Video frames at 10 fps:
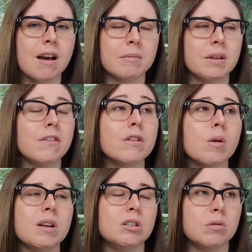um, even
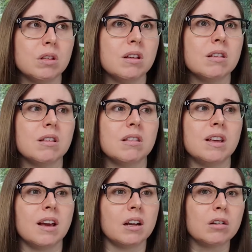though I do think that
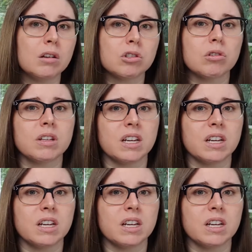the kind of cultural